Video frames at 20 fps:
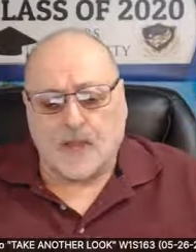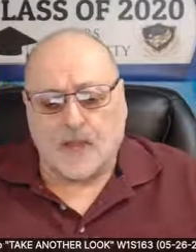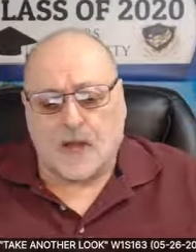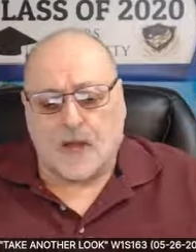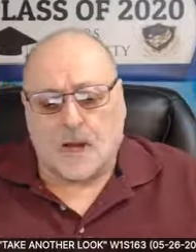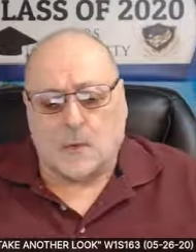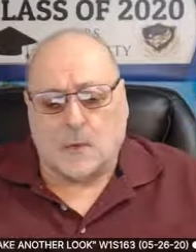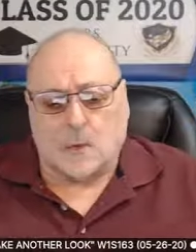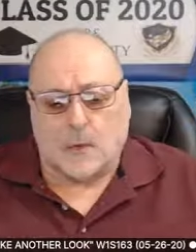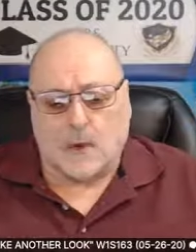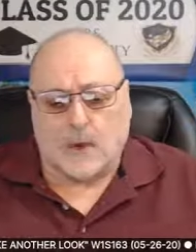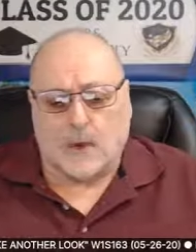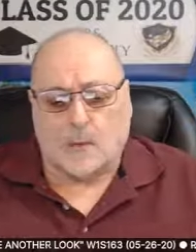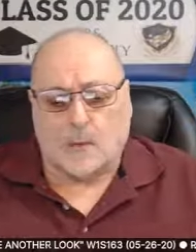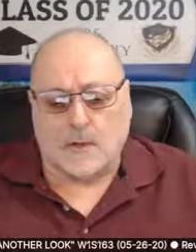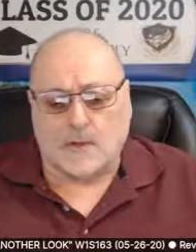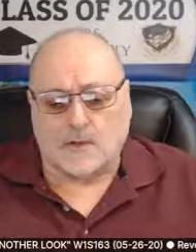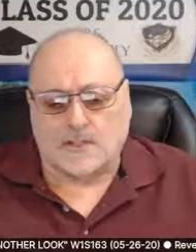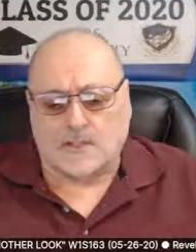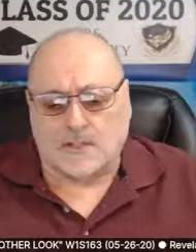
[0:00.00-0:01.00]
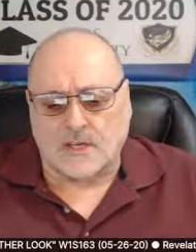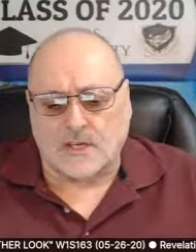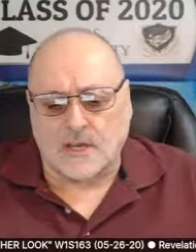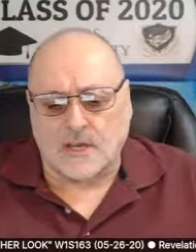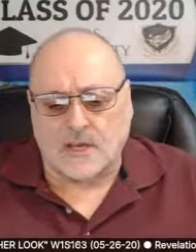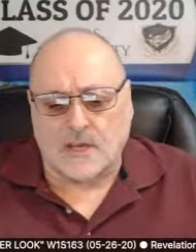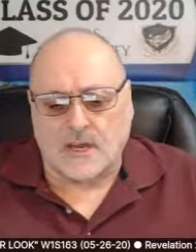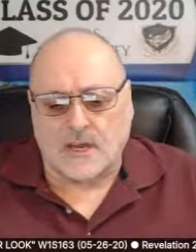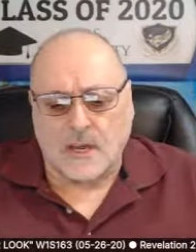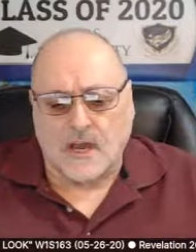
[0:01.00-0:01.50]
Uh, we will
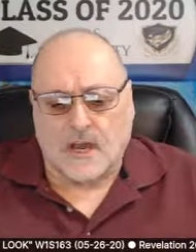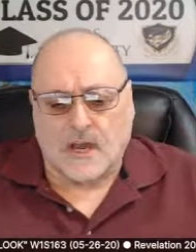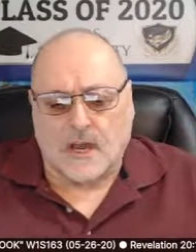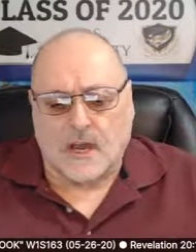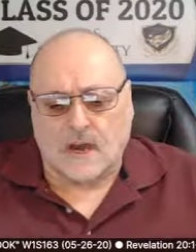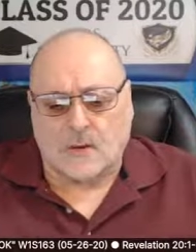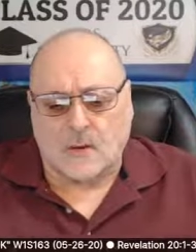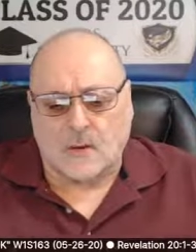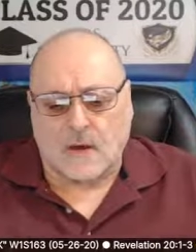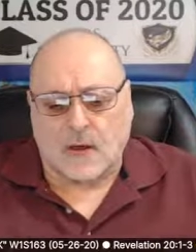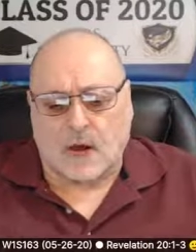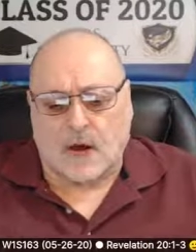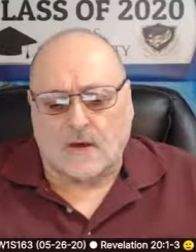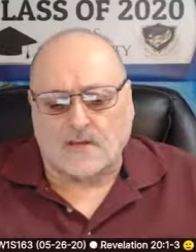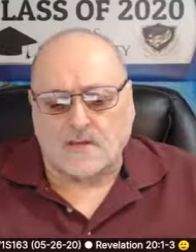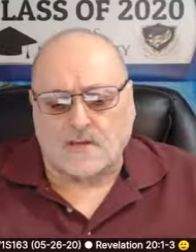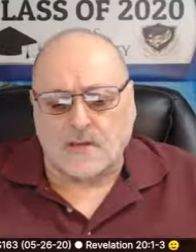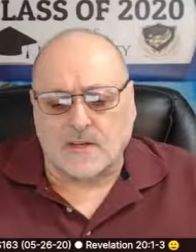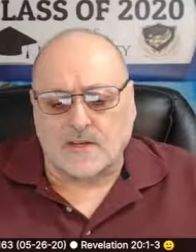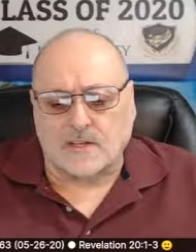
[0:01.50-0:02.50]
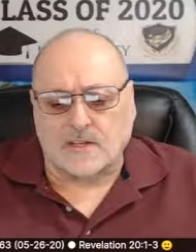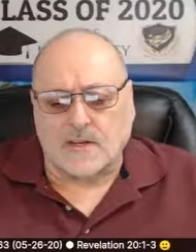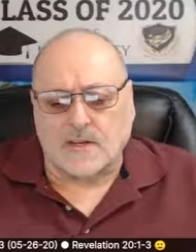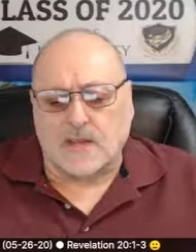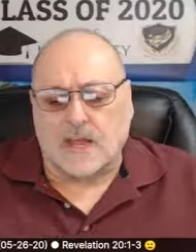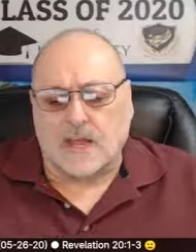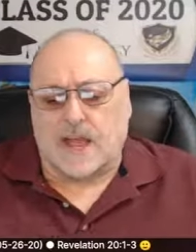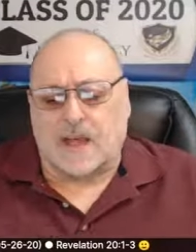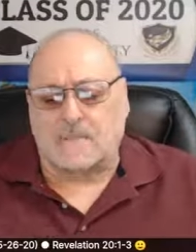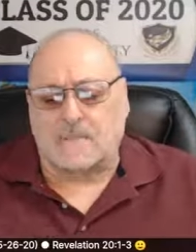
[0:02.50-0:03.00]
see, uh, we often
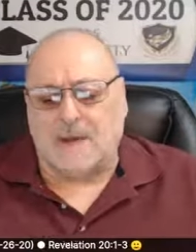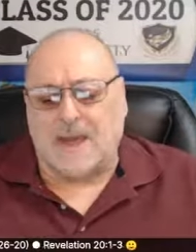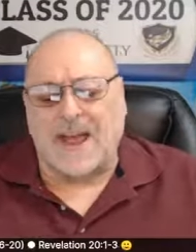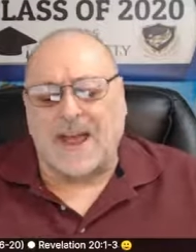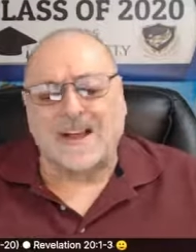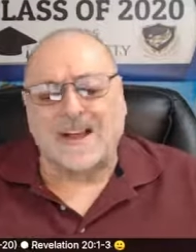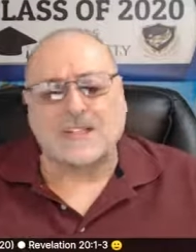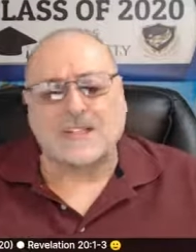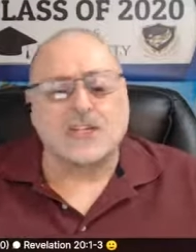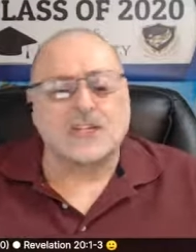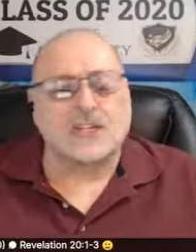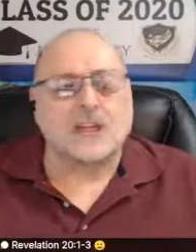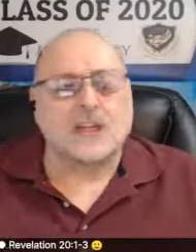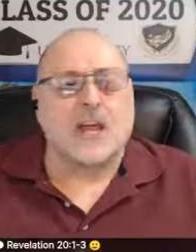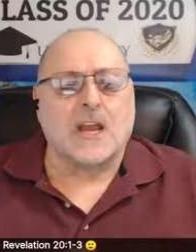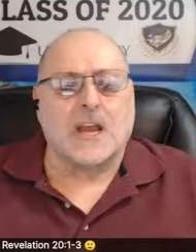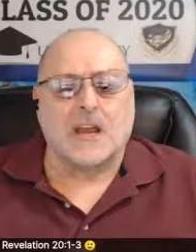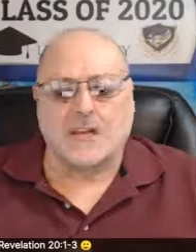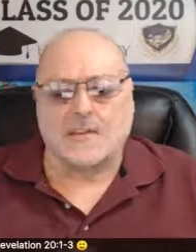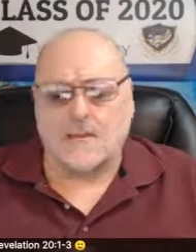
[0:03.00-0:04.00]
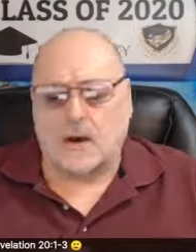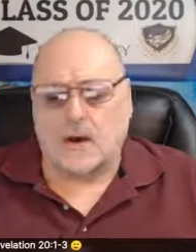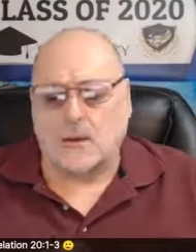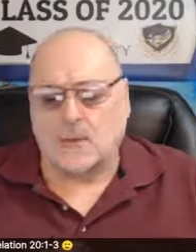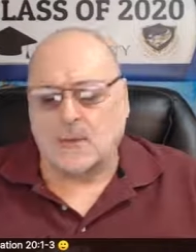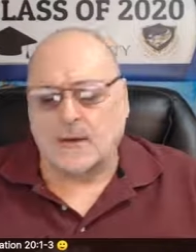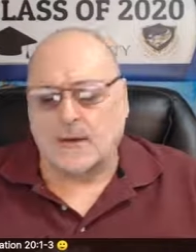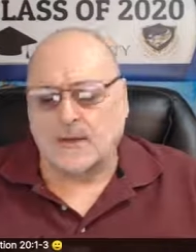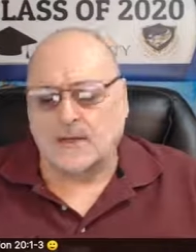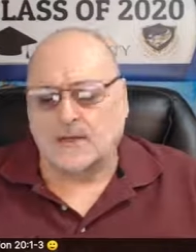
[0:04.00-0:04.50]
see a passage heading
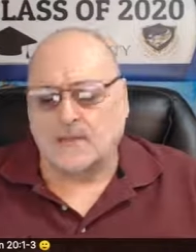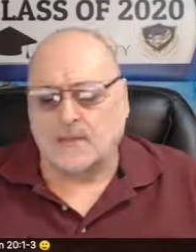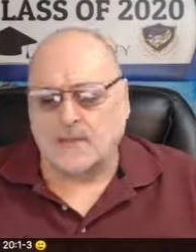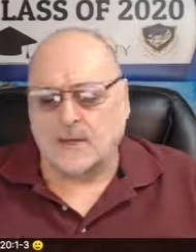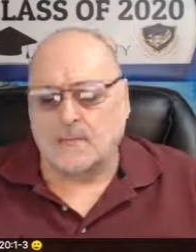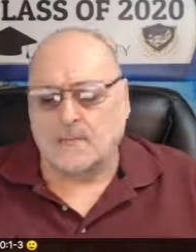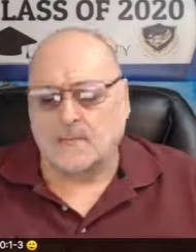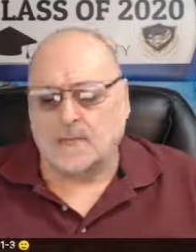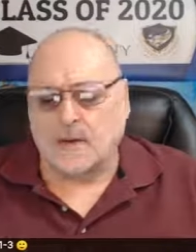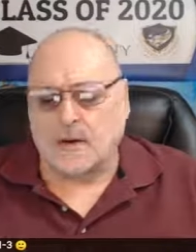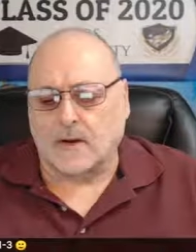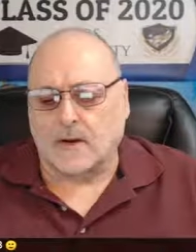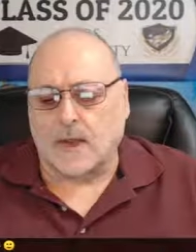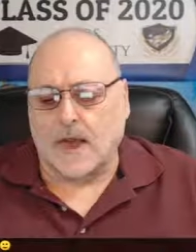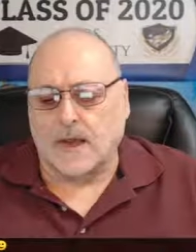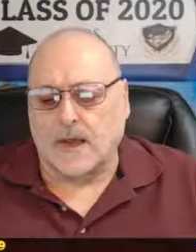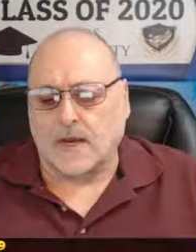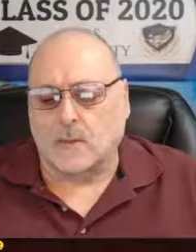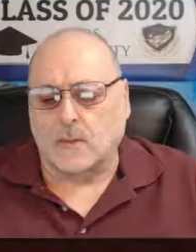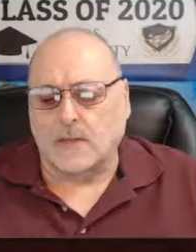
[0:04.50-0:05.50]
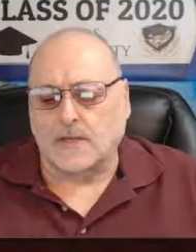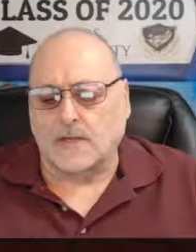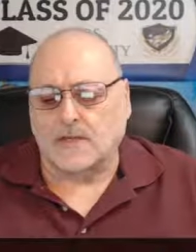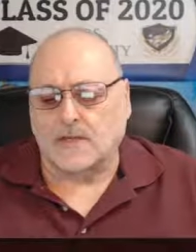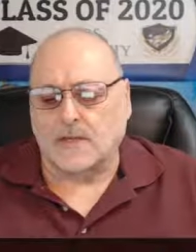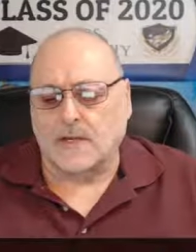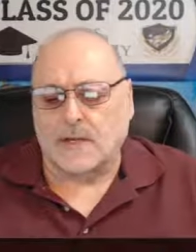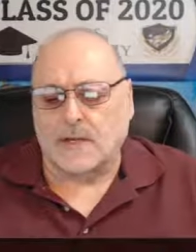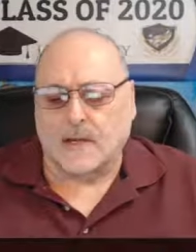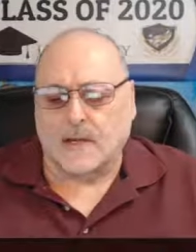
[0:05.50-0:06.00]
that reads something like we
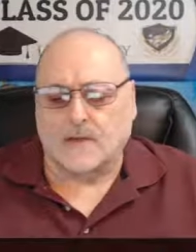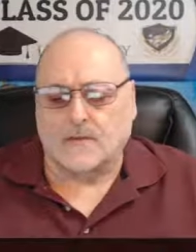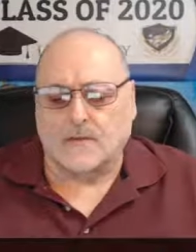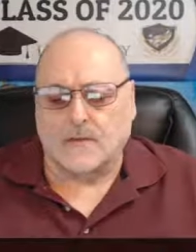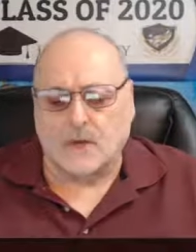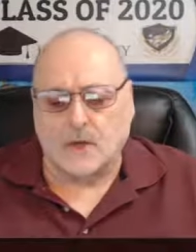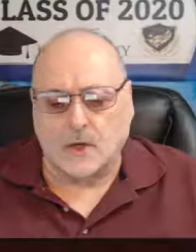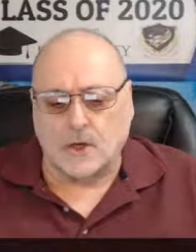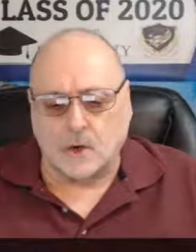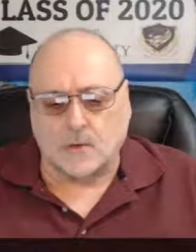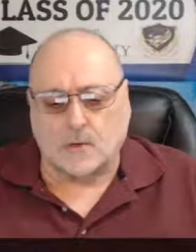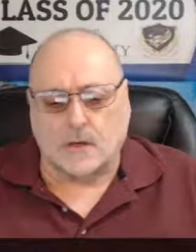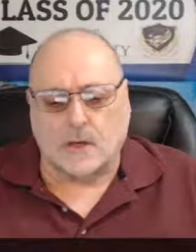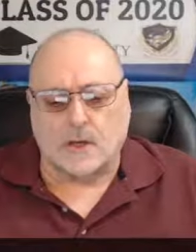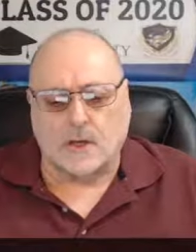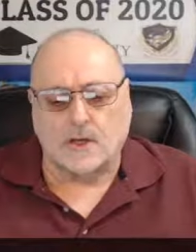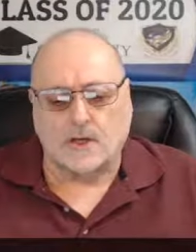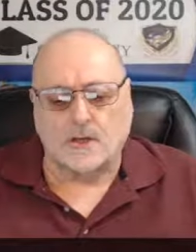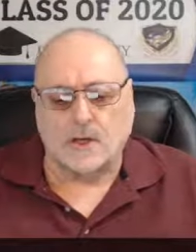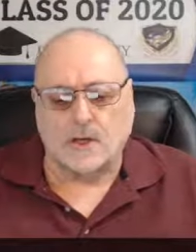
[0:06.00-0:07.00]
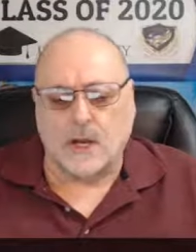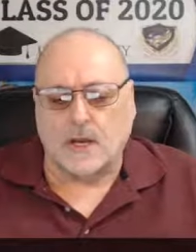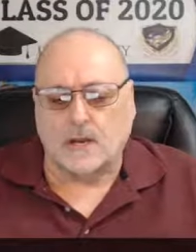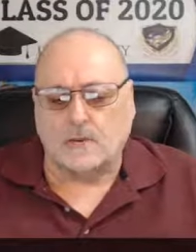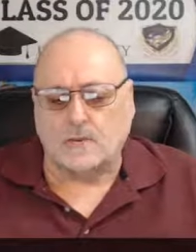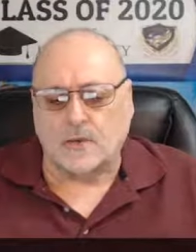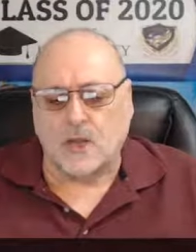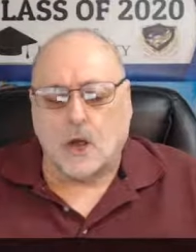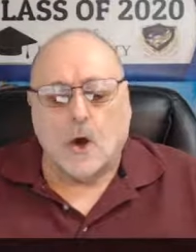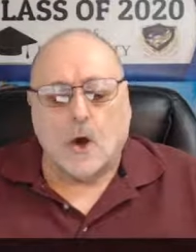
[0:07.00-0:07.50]
see in the New King
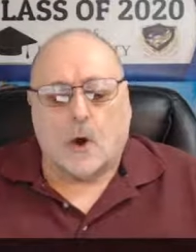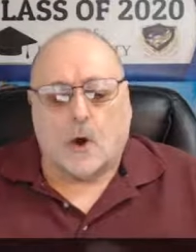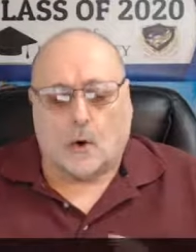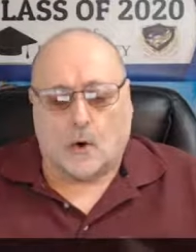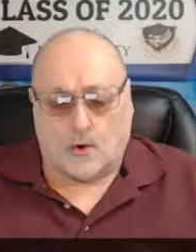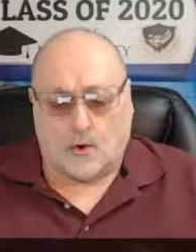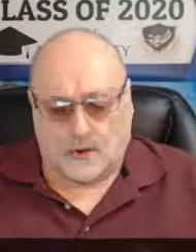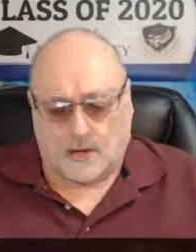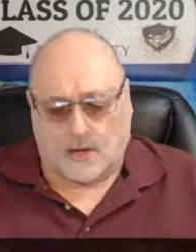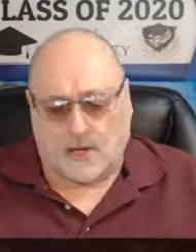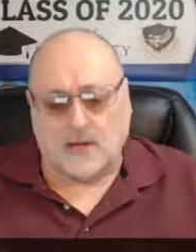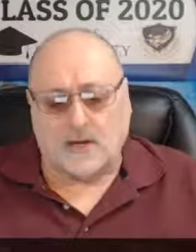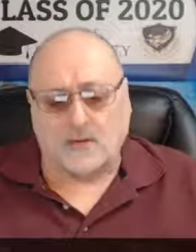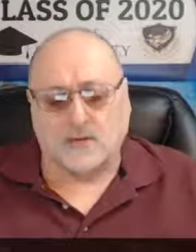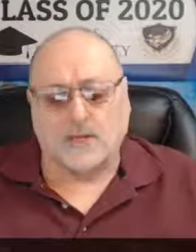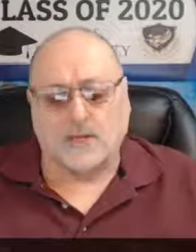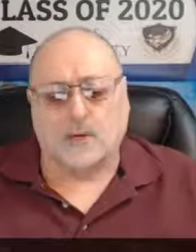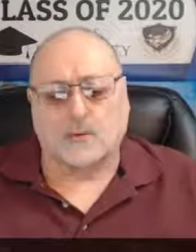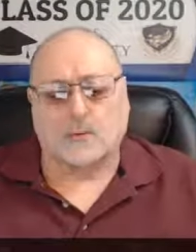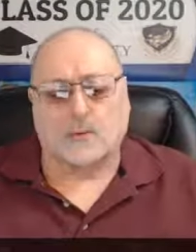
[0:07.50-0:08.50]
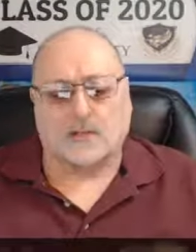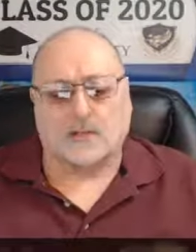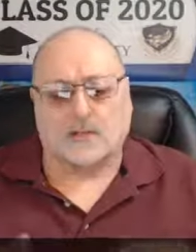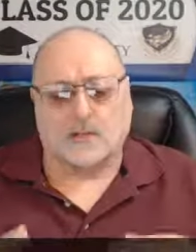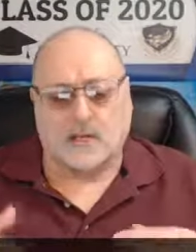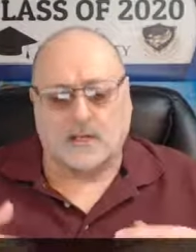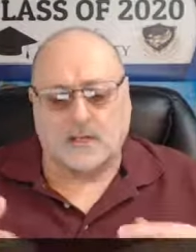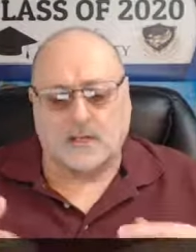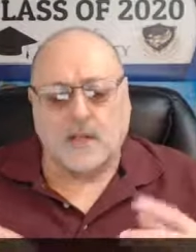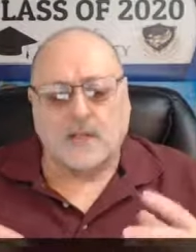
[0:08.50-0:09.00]
James or the King James, which
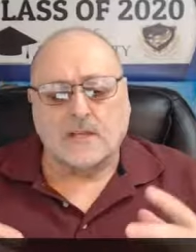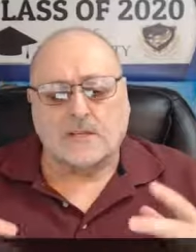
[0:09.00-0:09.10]
says,